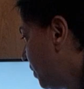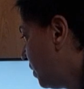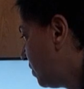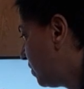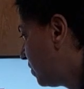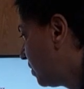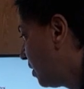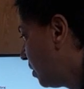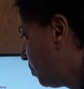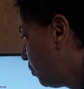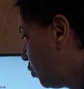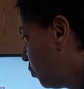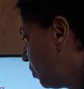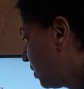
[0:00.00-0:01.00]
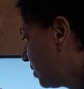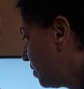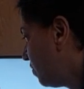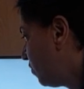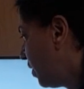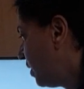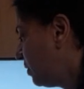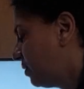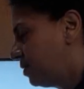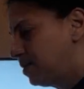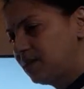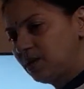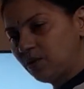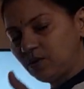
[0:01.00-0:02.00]
this is the pubic
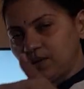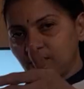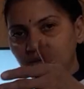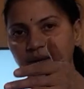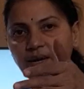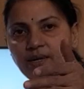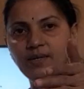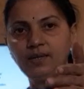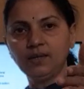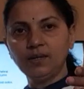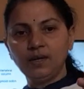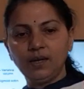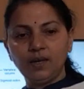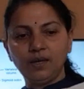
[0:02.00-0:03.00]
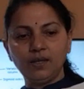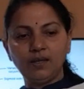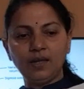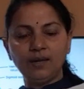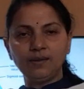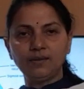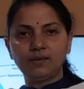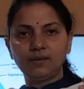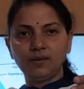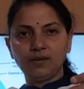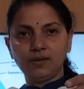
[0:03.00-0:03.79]
symphysis, then on the side there is